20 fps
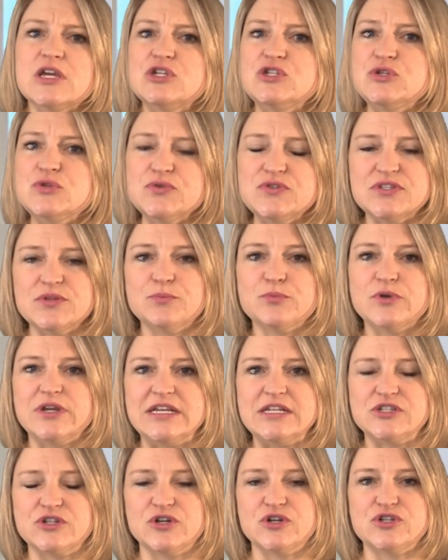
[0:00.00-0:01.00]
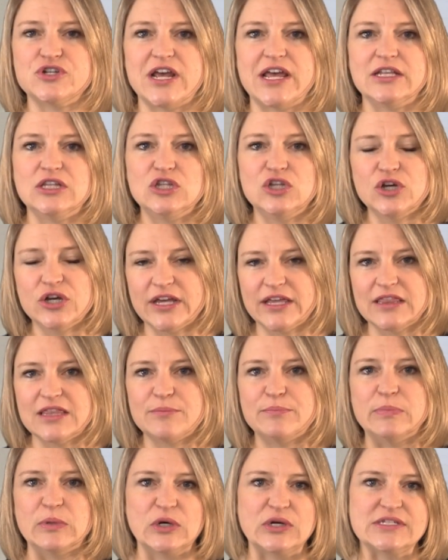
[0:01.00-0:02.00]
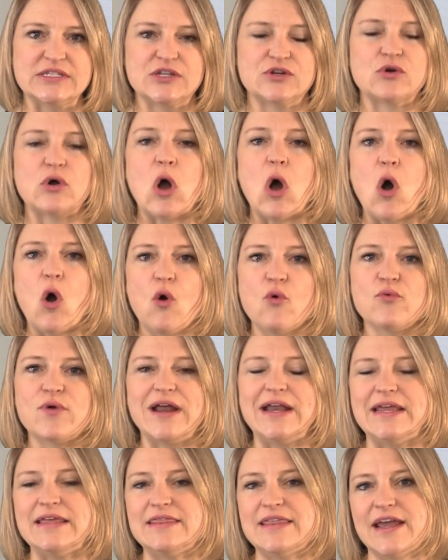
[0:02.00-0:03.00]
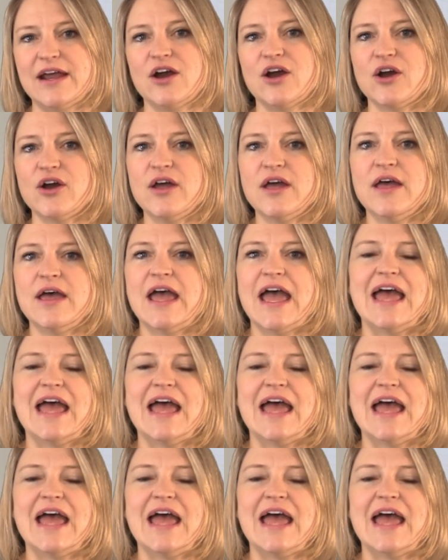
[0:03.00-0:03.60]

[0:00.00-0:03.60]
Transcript: do some research and look at the books that are already there